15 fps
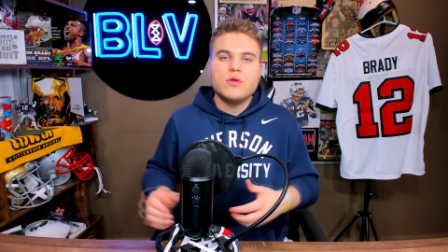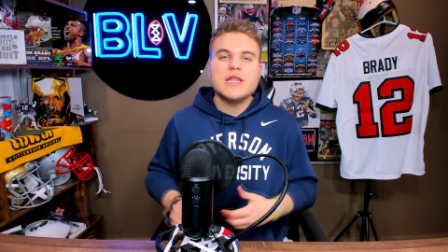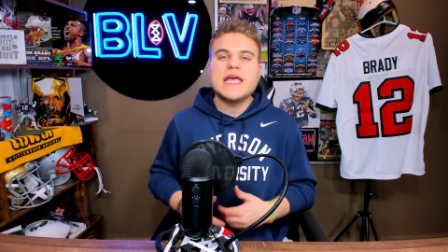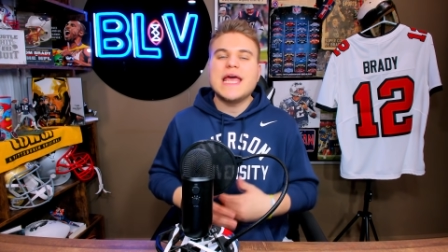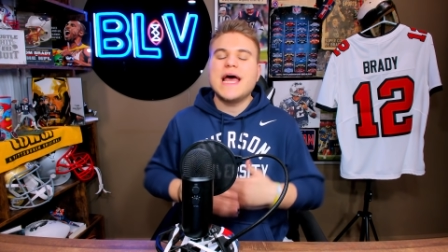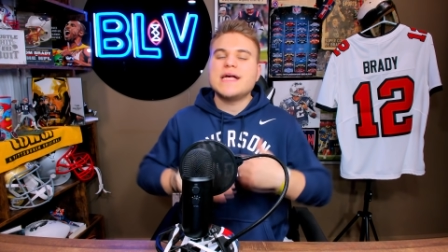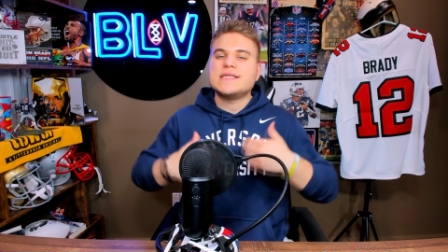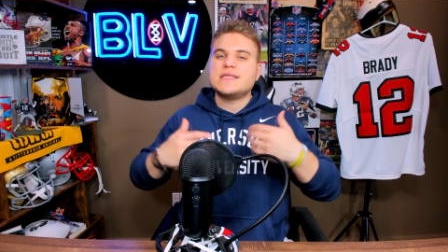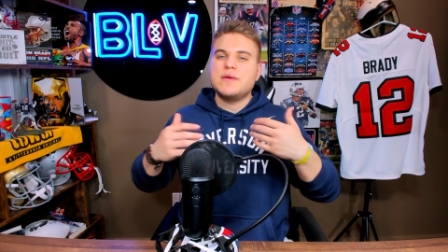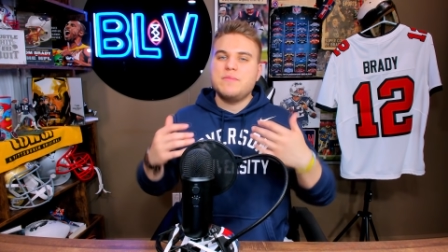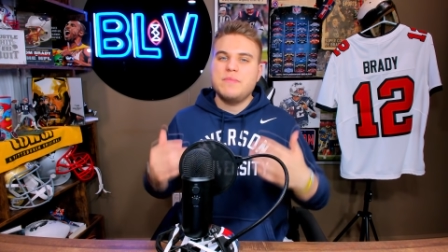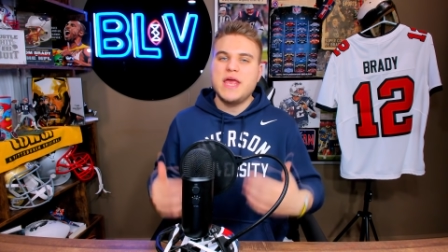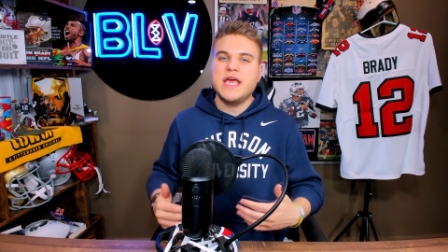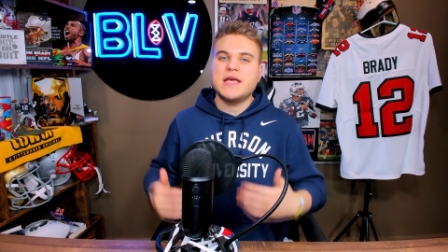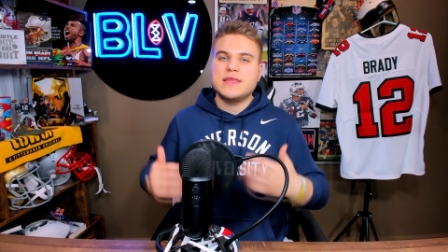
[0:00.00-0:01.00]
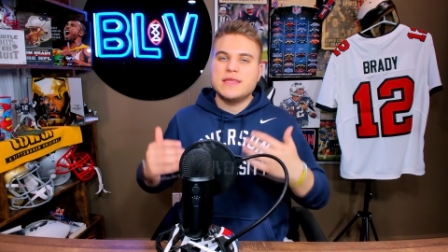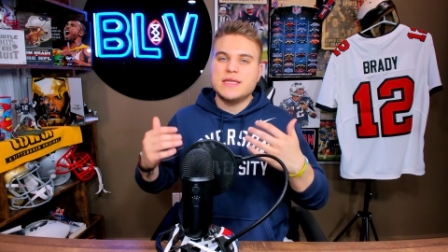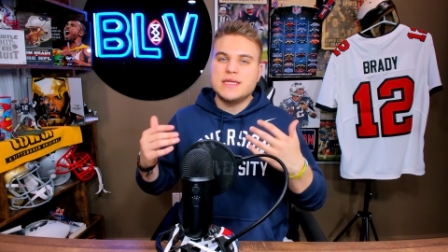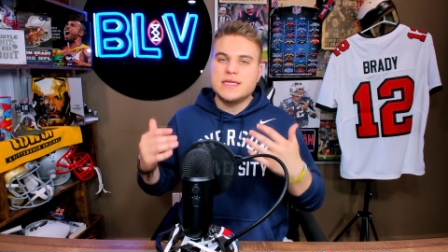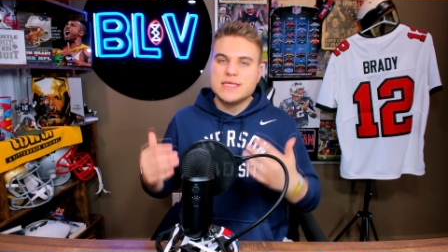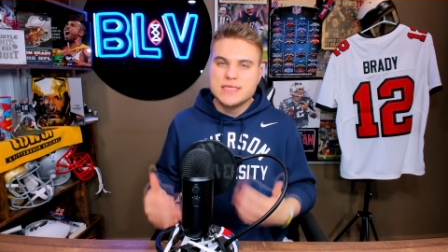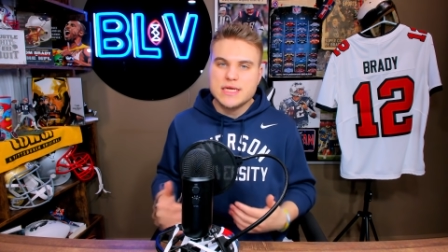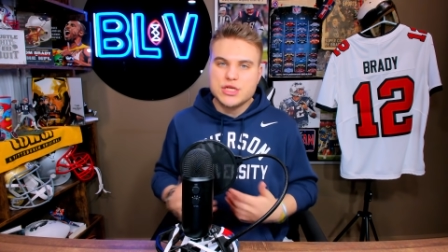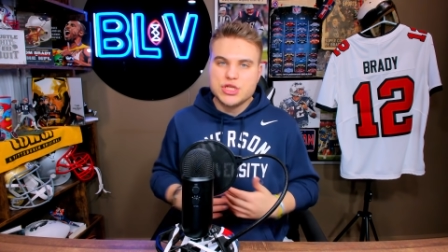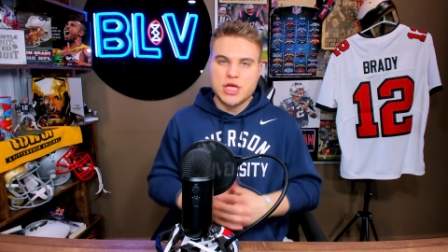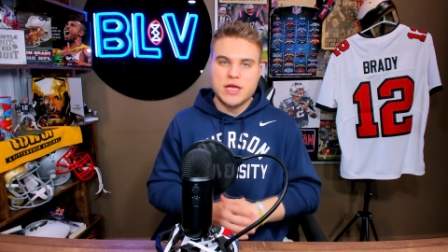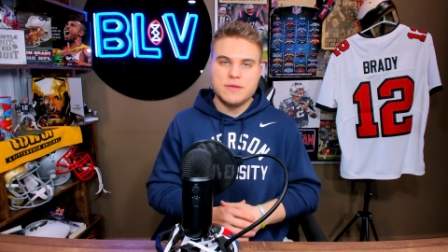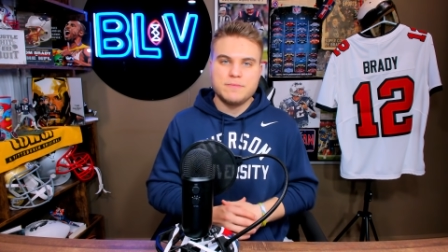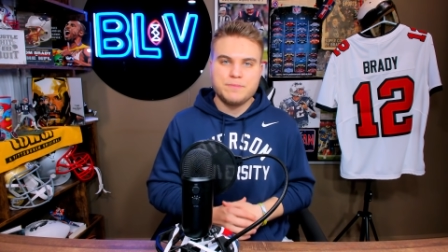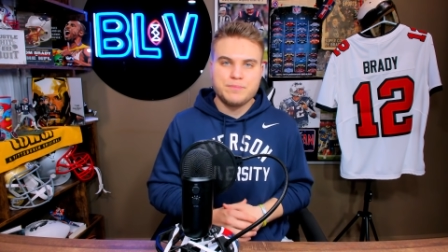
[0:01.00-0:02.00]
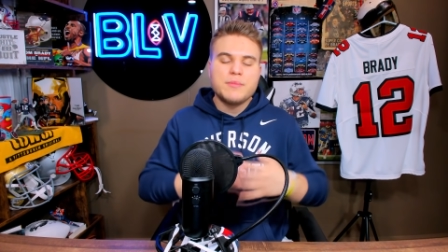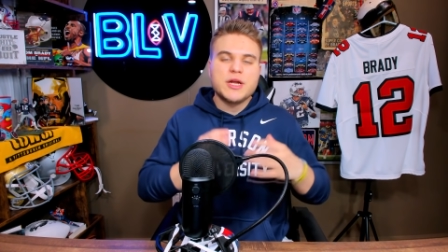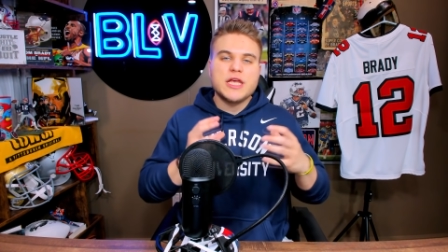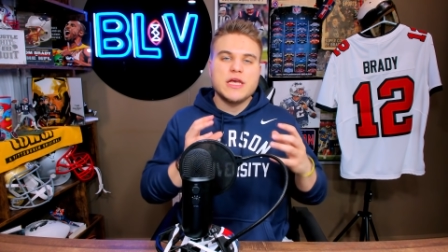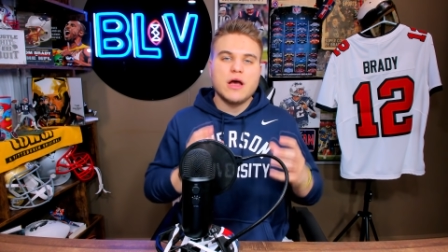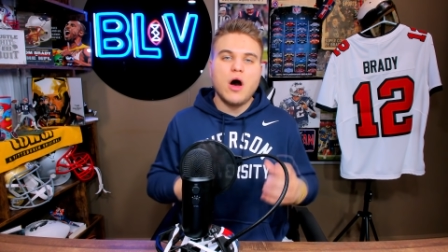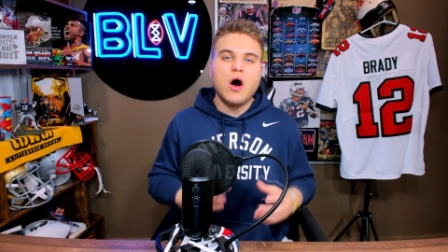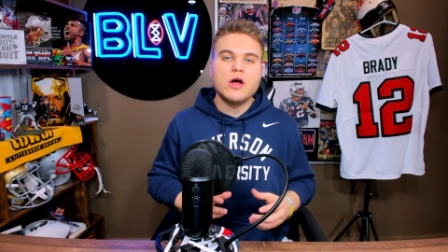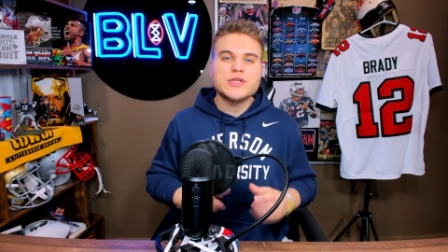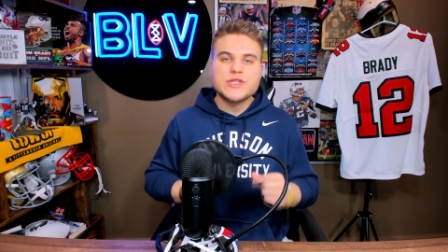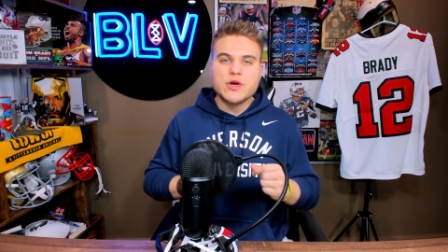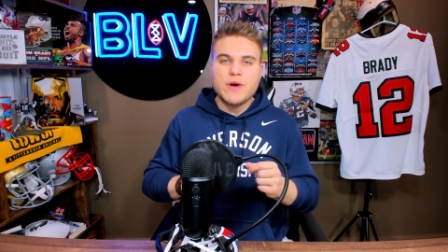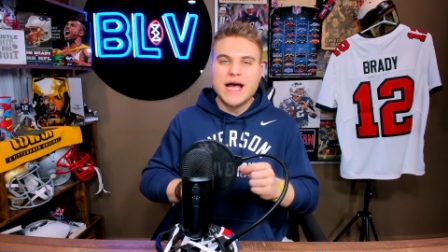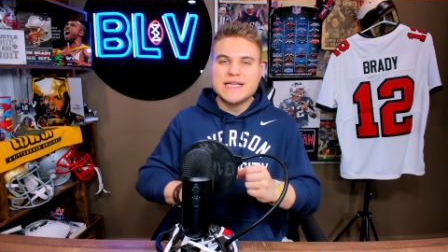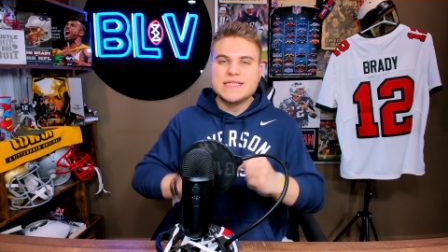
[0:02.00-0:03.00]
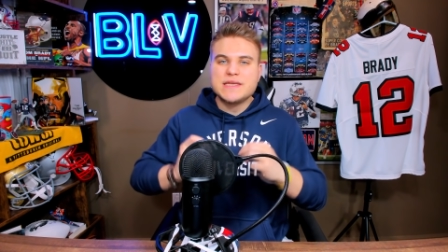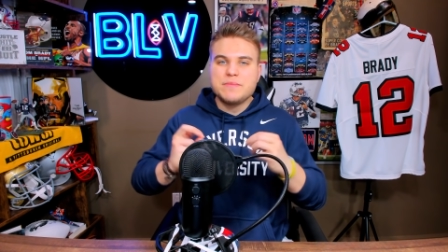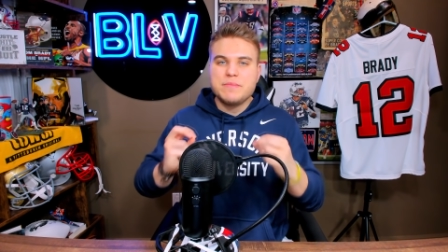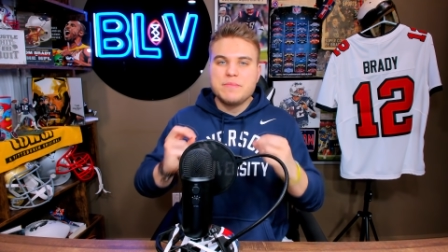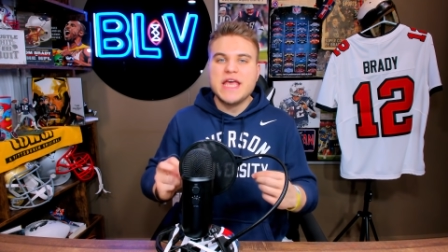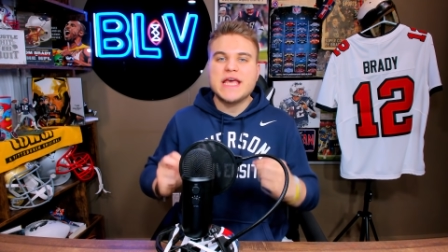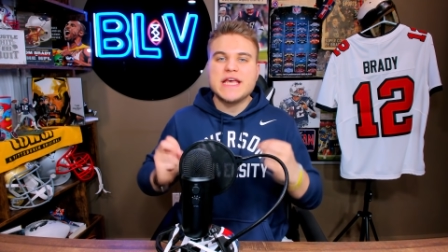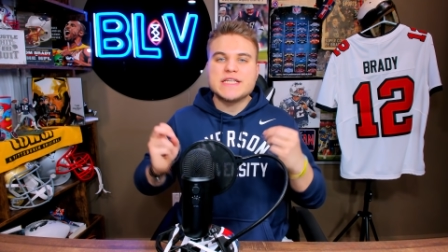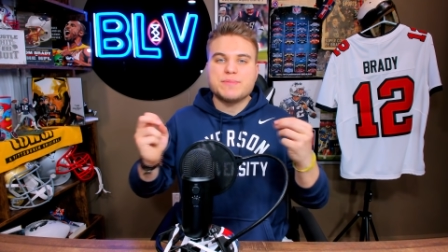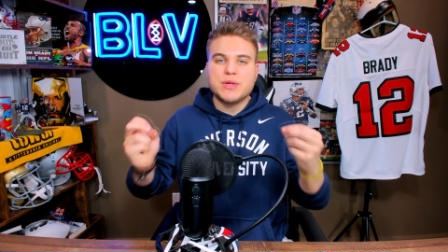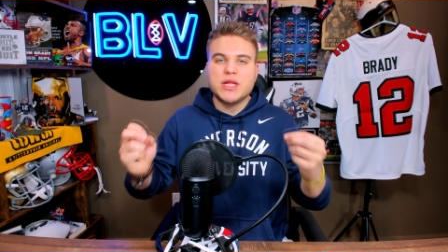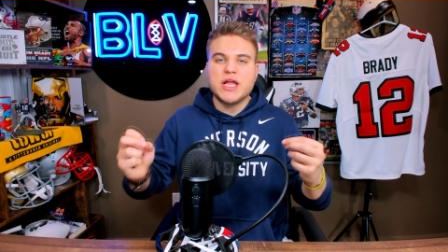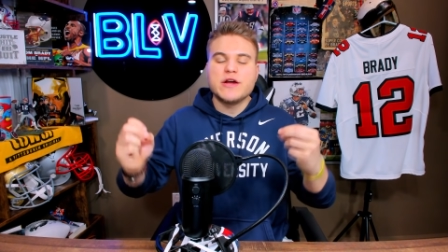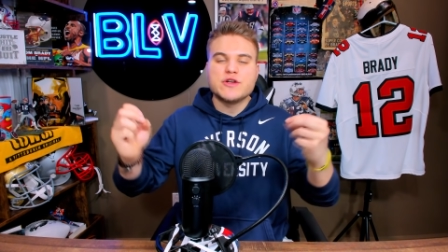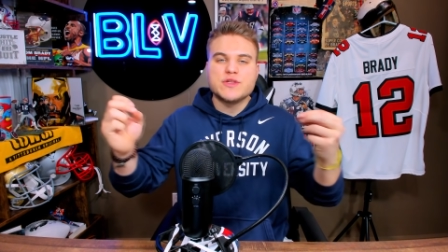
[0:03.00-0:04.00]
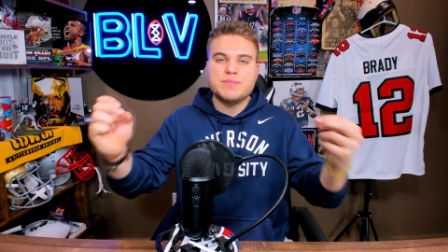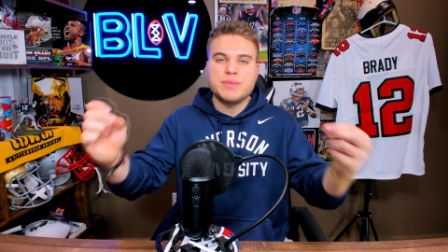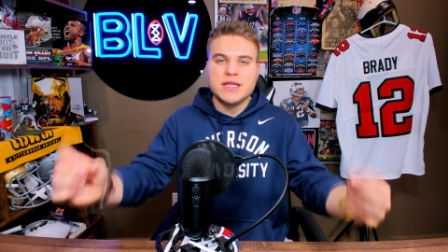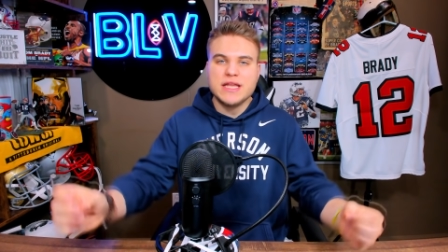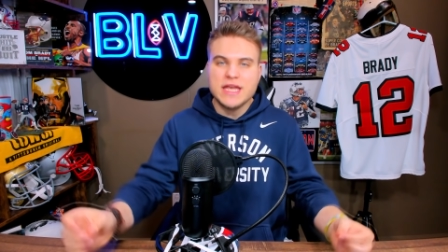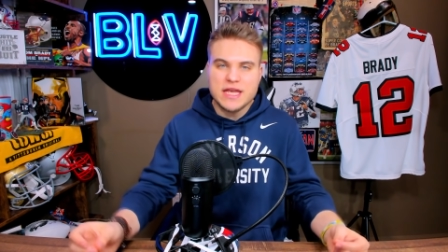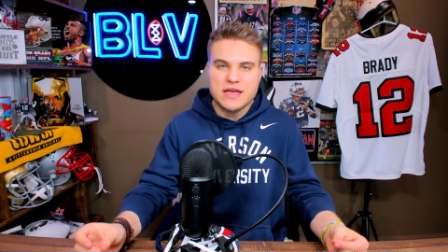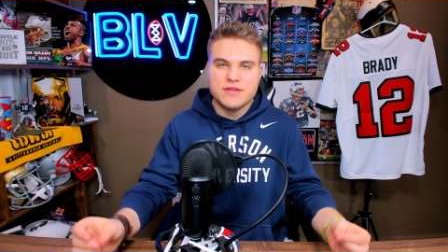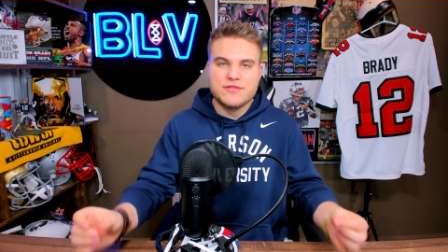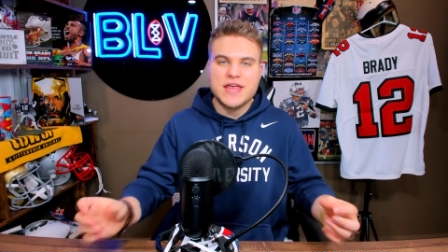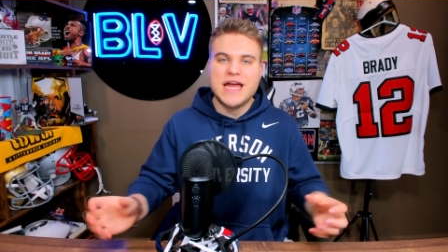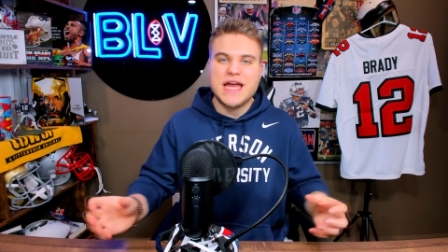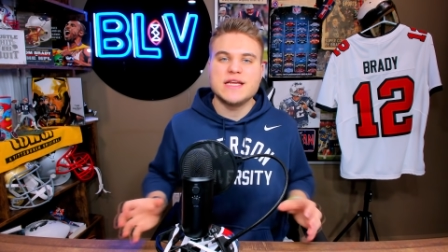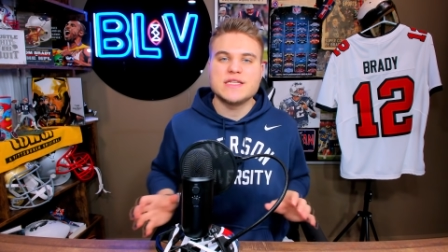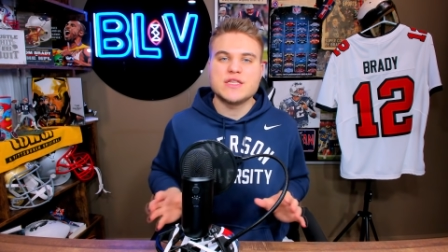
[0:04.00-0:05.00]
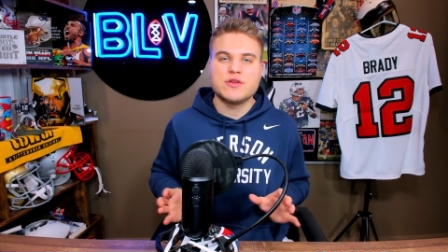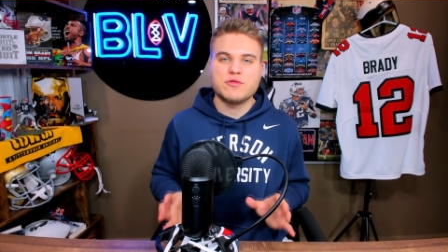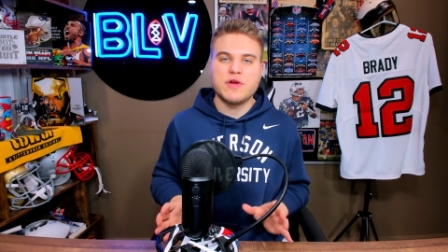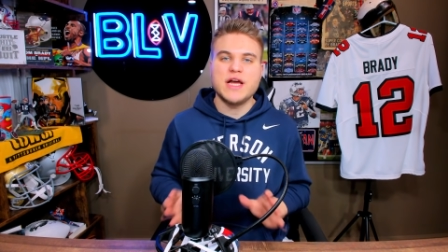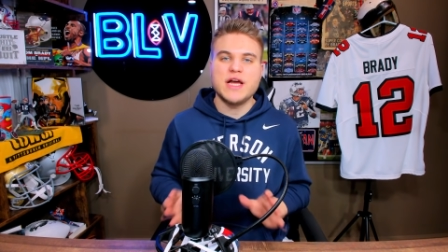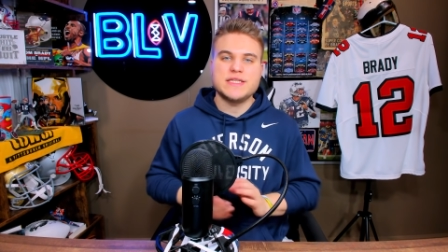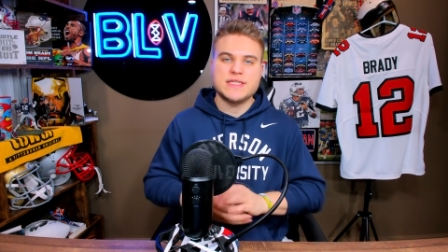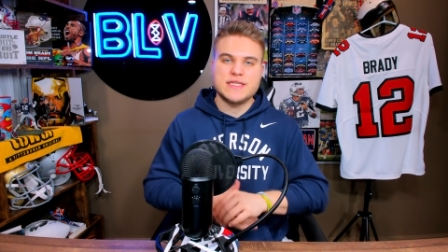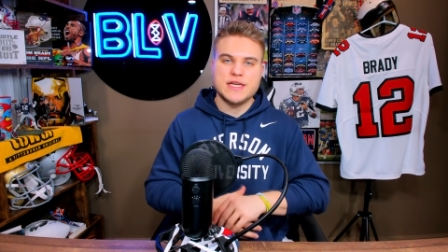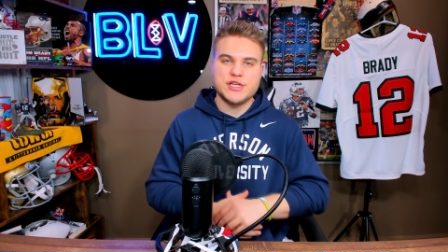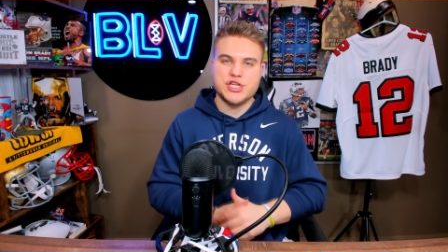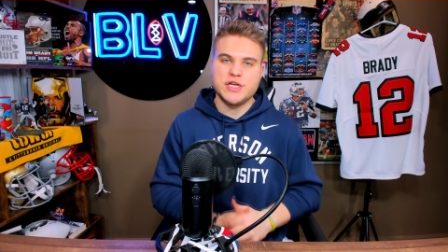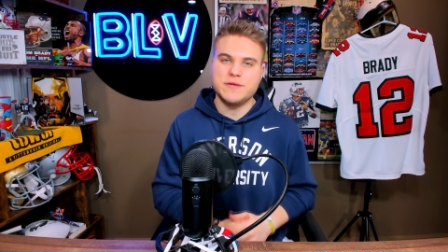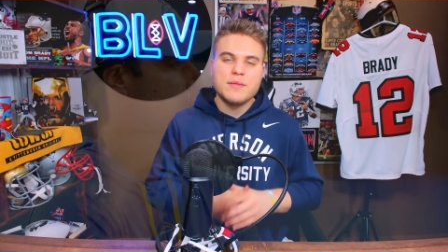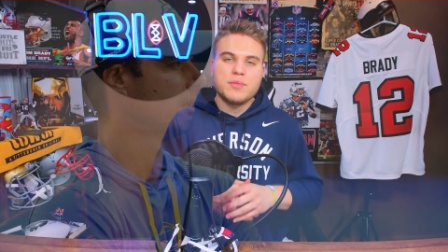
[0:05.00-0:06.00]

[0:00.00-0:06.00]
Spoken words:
only has to make the decision, but he also has to make his players believe that it is the right decision.